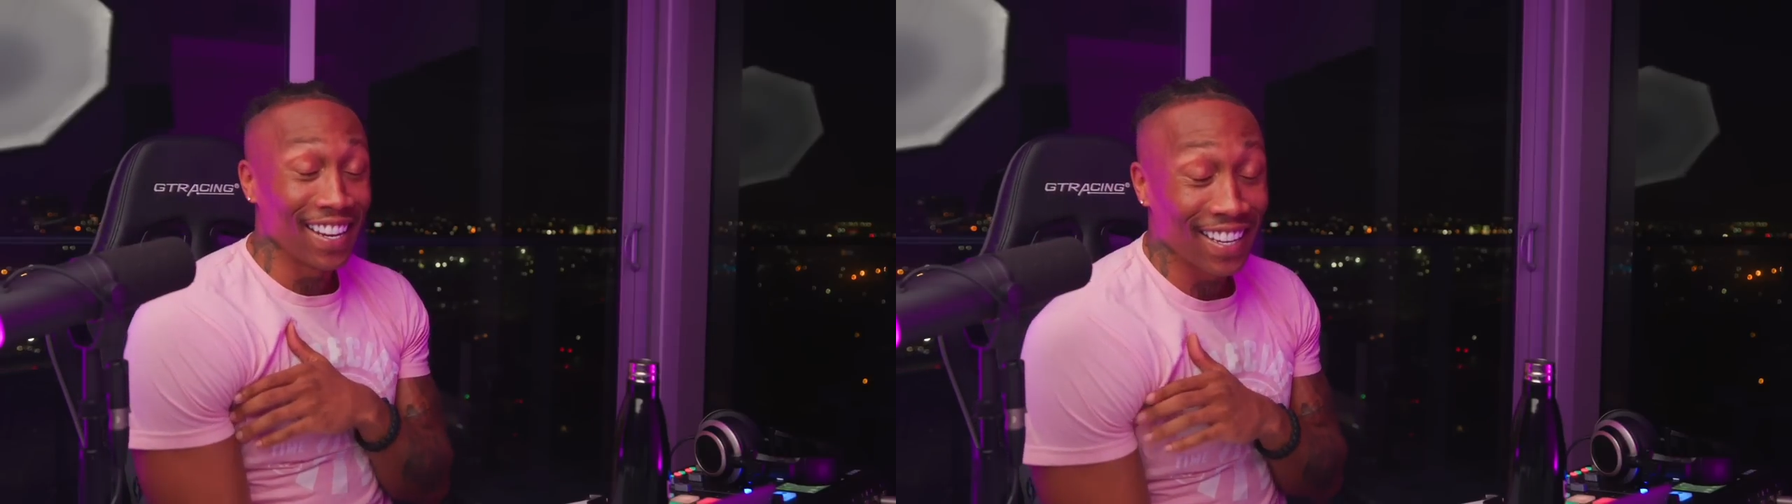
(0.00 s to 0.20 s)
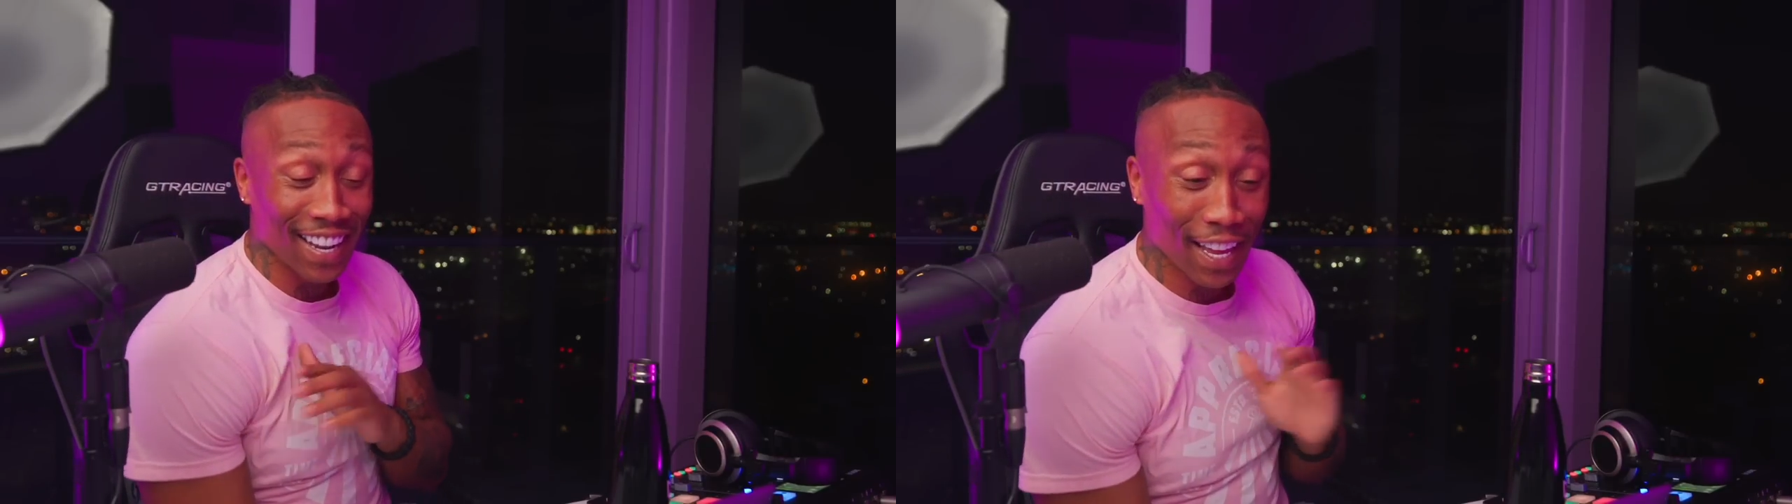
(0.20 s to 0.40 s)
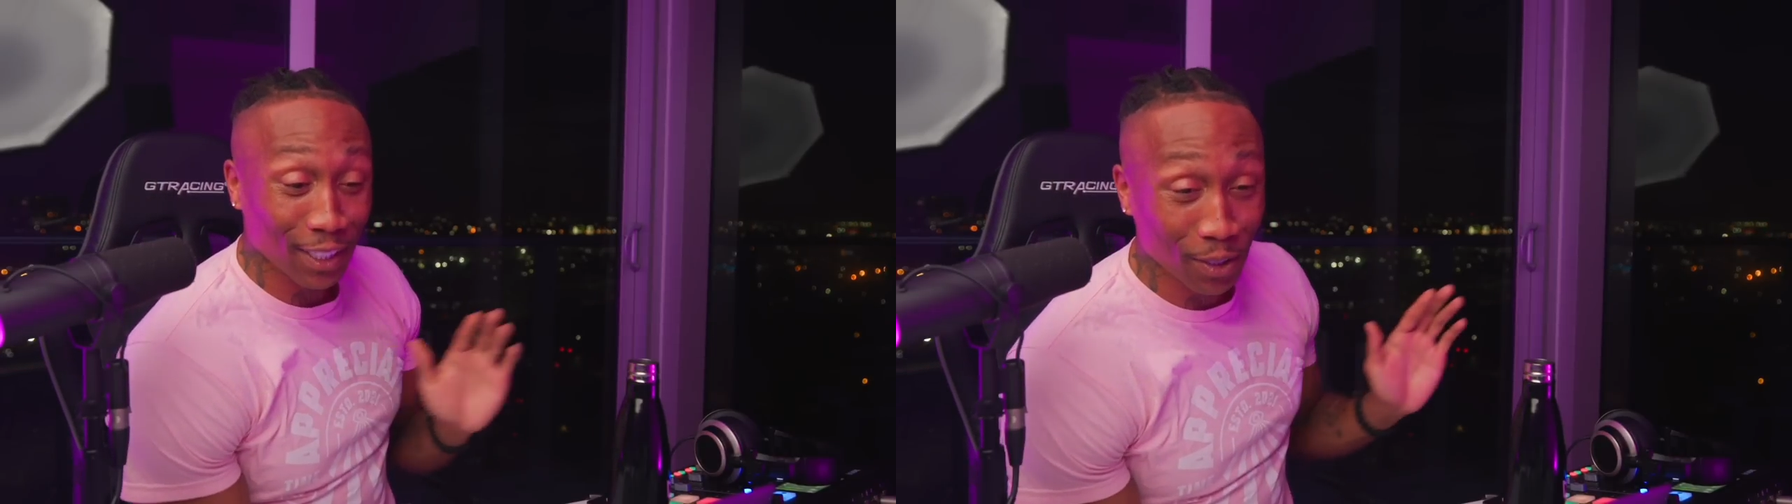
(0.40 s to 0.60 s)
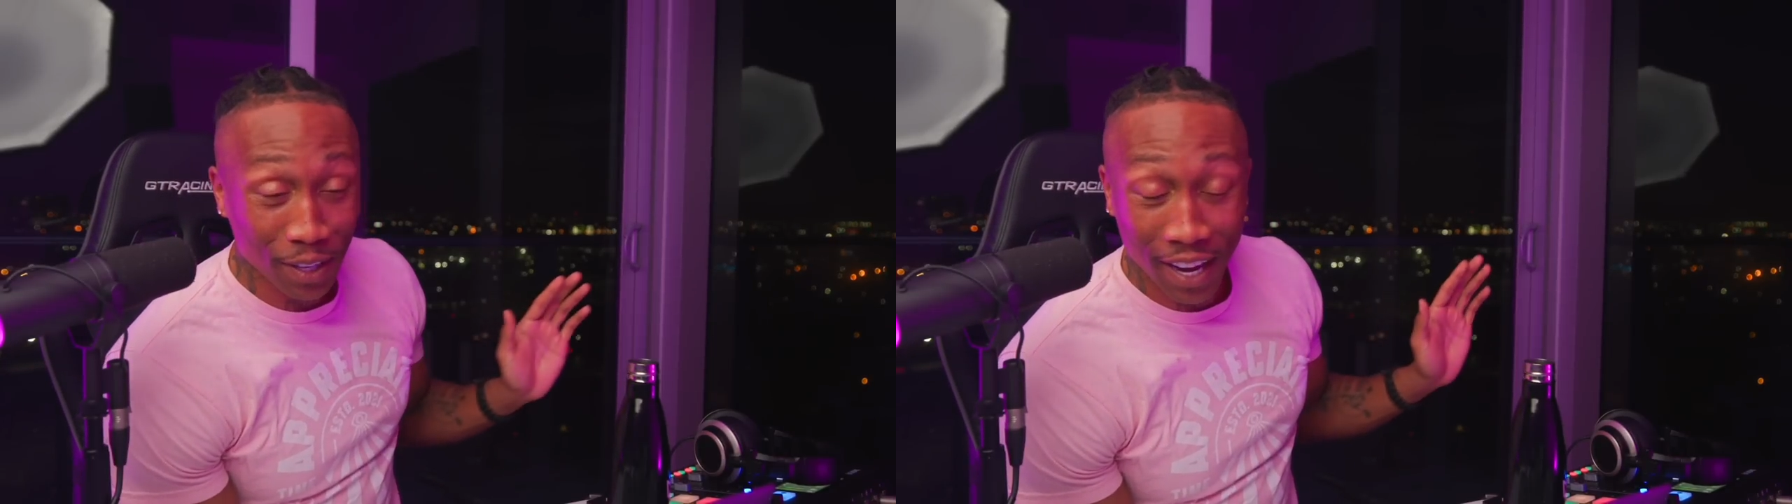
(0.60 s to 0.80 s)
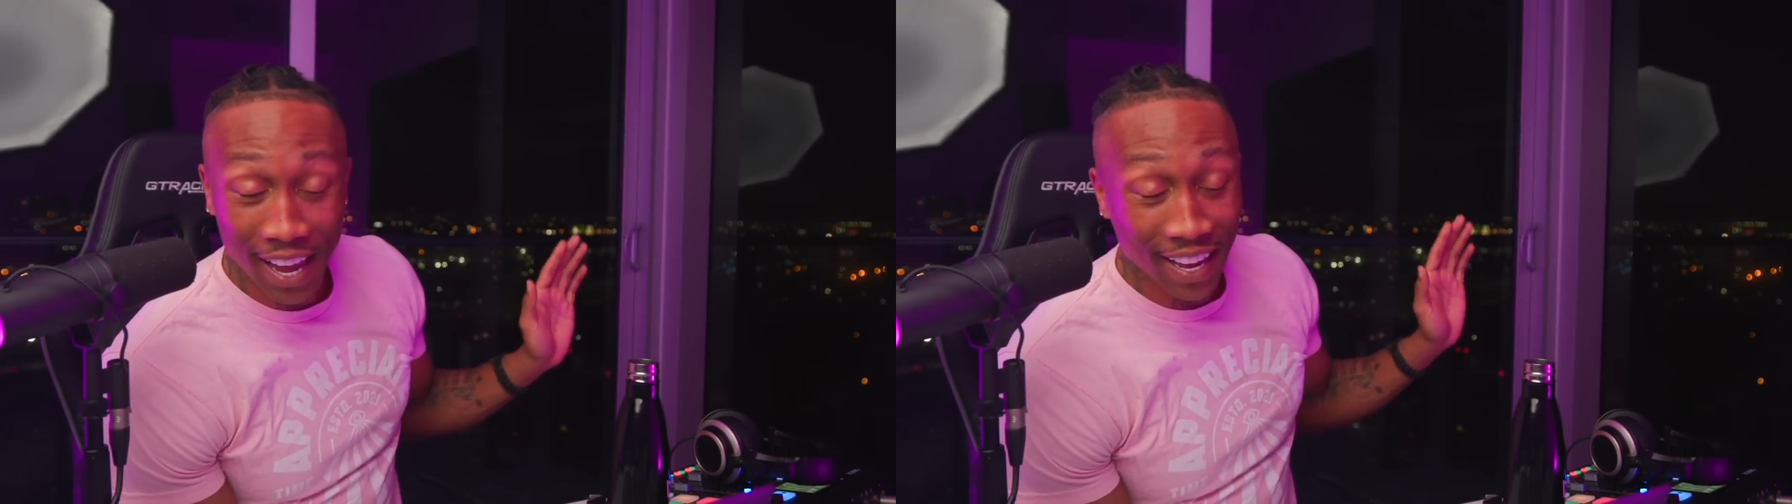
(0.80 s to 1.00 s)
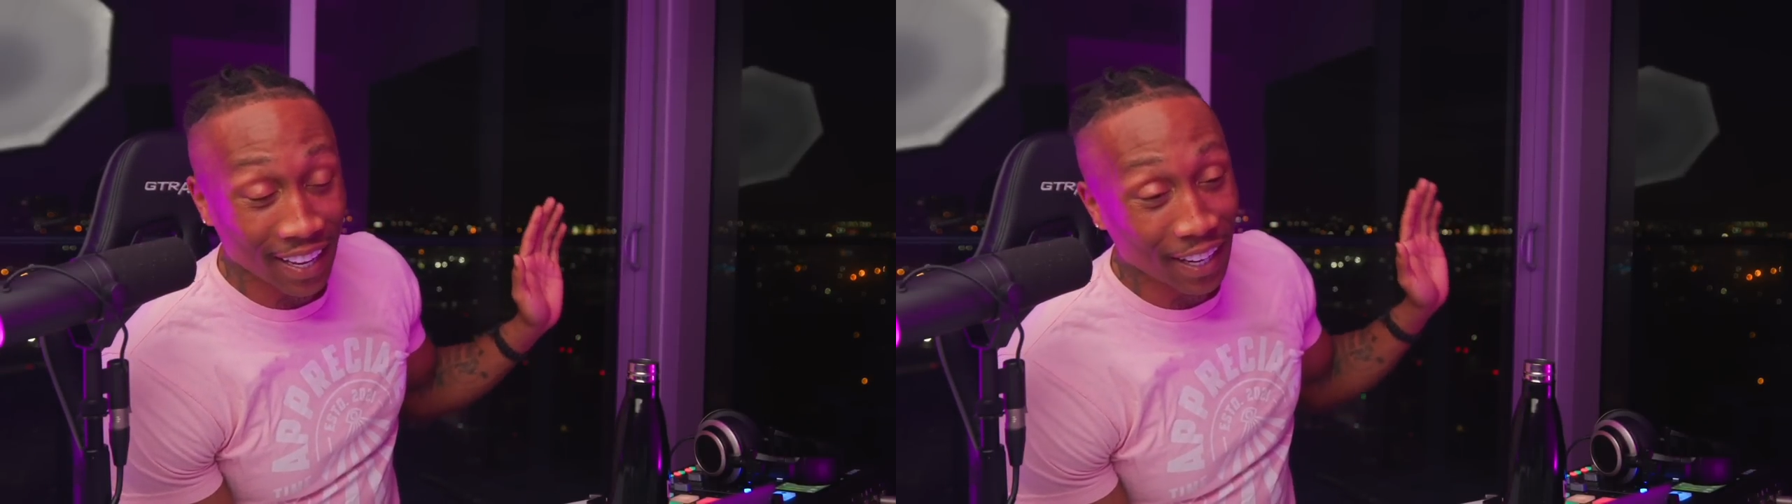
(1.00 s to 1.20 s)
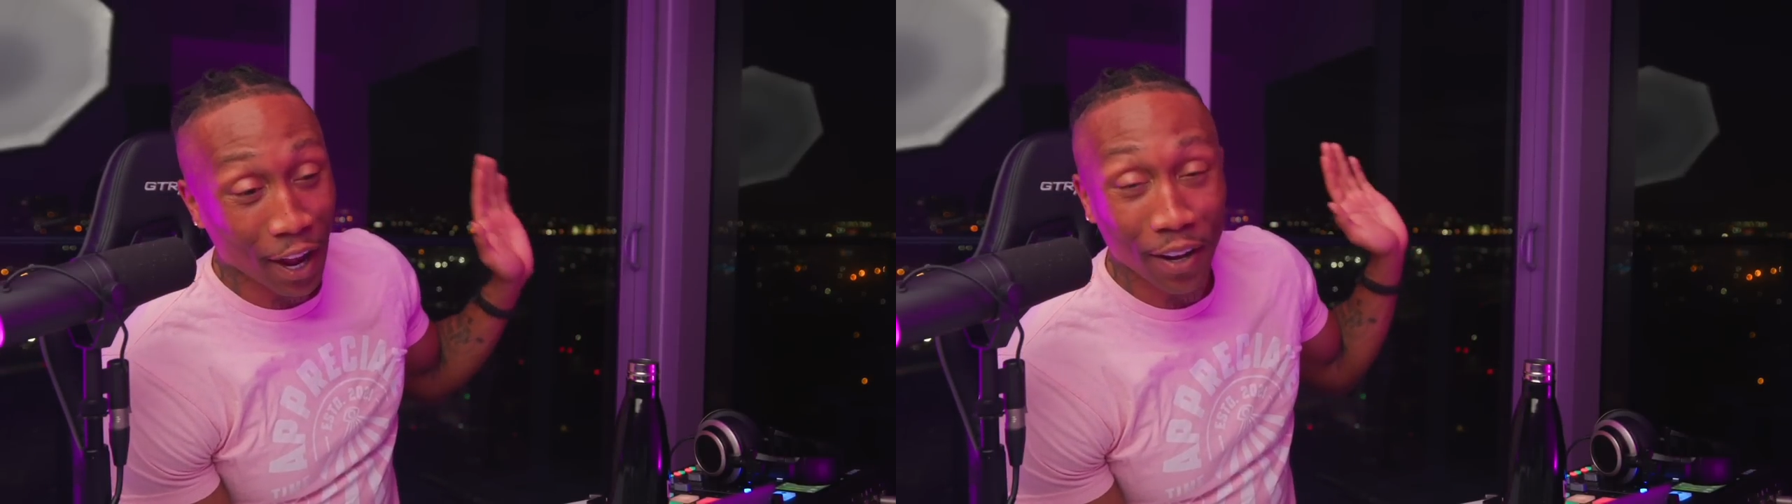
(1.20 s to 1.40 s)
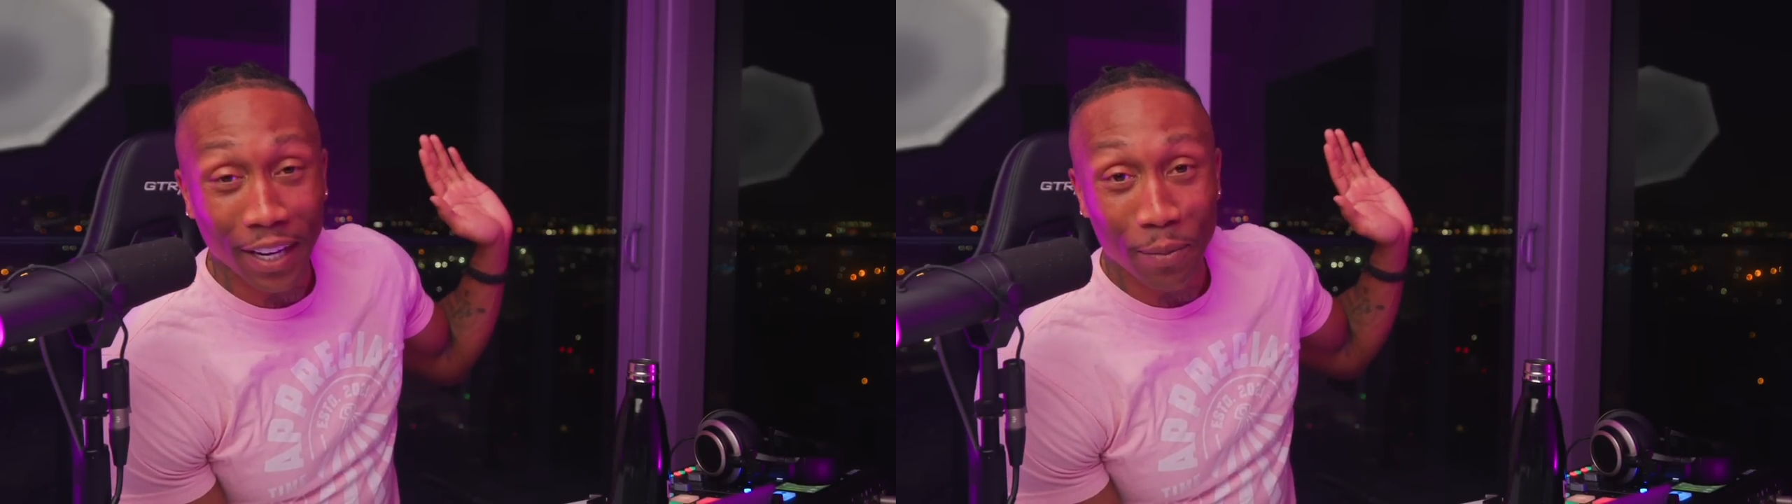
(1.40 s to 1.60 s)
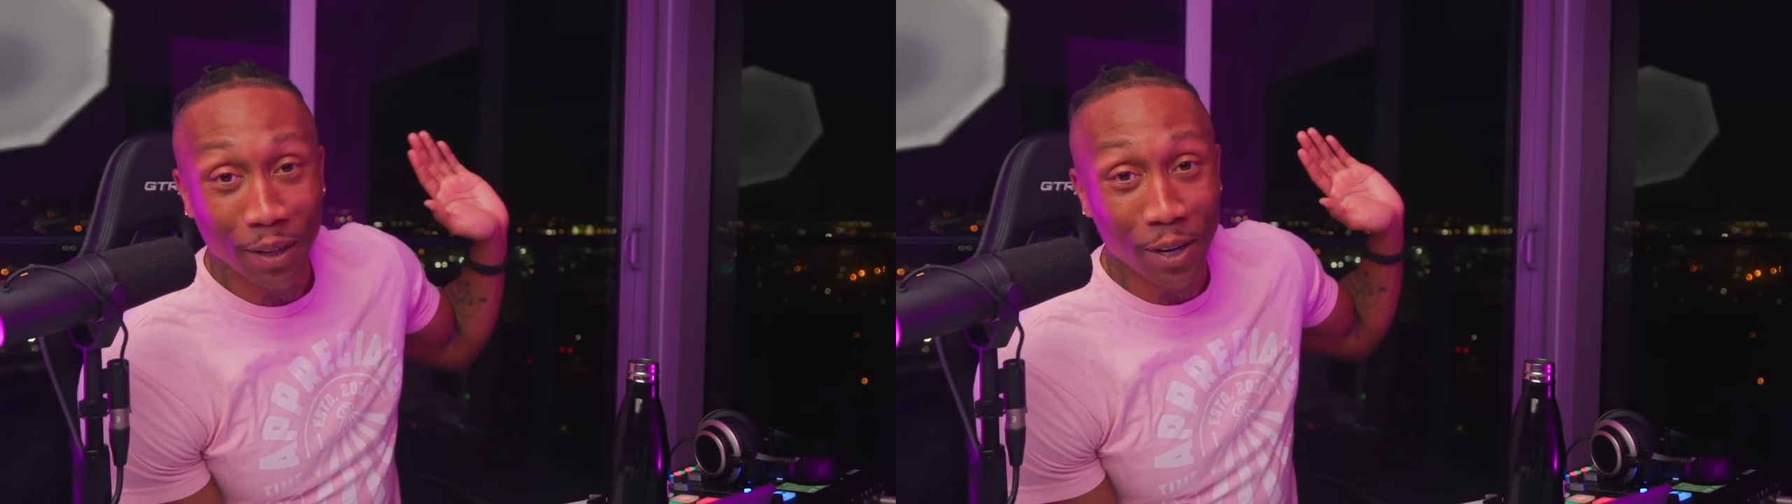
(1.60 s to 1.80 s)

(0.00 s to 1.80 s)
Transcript: That joint, hey, y'all let me